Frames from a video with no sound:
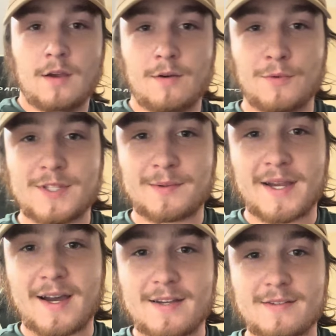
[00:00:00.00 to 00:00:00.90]
What's up,
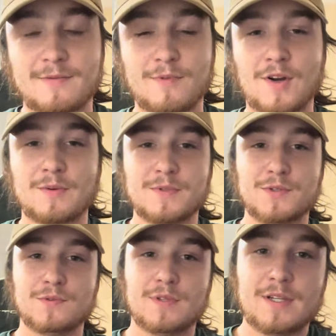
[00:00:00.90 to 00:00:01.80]
guys? Welcome
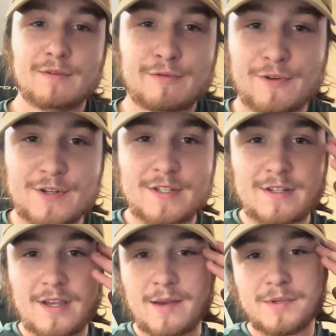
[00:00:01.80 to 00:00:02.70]
to the first
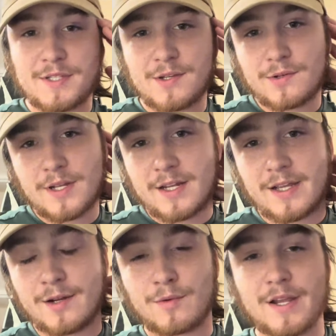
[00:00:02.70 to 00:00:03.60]
episode in an
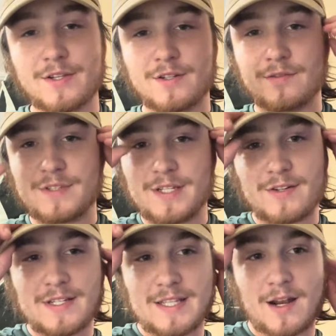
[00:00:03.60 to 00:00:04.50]
iteration of
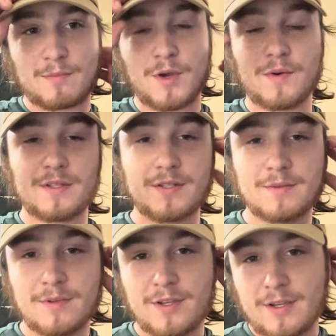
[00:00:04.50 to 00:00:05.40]
series that I'm going to
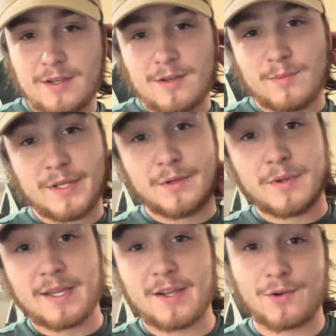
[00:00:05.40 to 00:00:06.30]
be
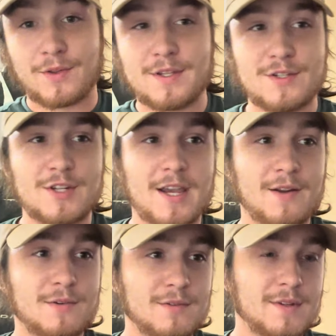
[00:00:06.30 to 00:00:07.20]
doing here on this
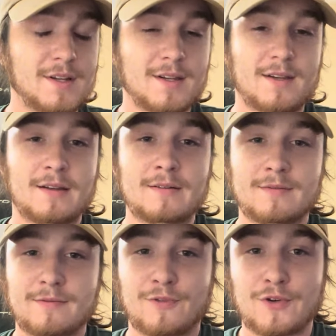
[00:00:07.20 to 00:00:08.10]
channel. The
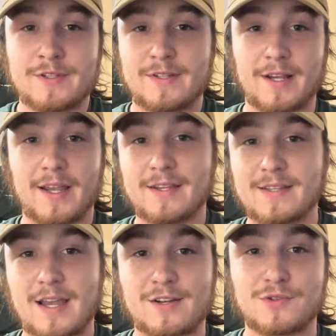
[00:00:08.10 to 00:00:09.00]
first, I guess,
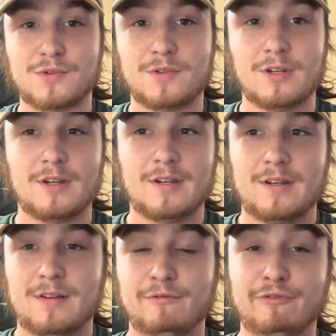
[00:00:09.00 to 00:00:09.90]
actual
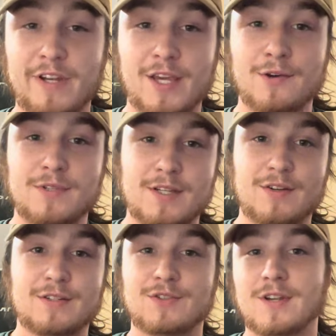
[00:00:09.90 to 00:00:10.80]
video
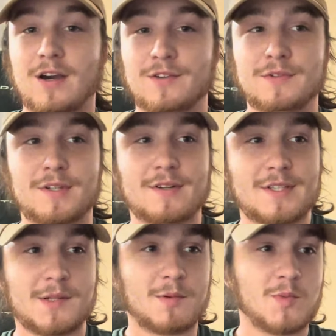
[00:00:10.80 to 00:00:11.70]
series or docu-series
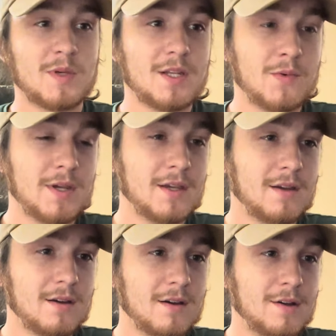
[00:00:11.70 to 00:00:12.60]
that I'm going to be doing,
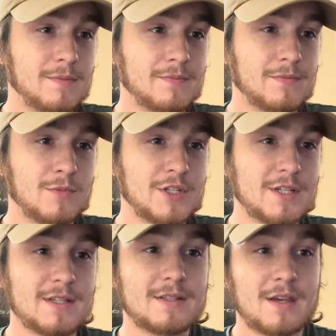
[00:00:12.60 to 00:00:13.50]
which
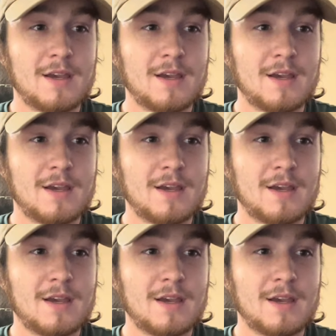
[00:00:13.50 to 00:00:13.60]
is